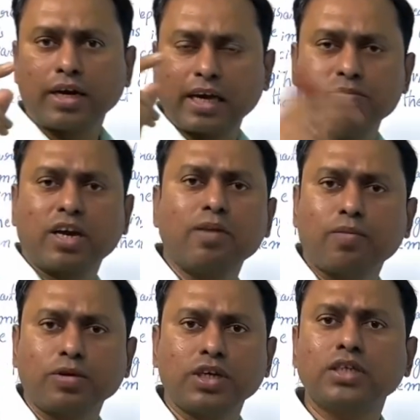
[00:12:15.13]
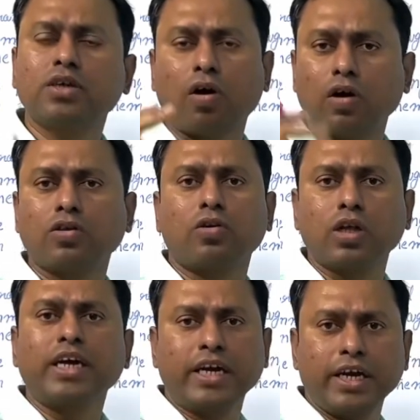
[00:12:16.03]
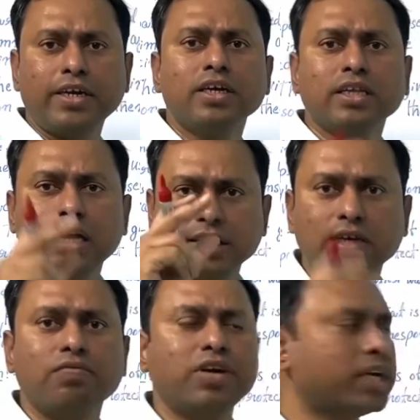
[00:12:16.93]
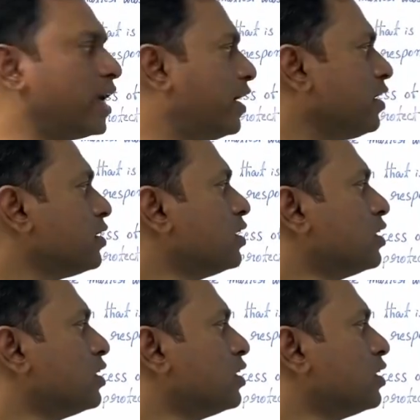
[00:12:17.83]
chemical process or through the heat, that is a weakened,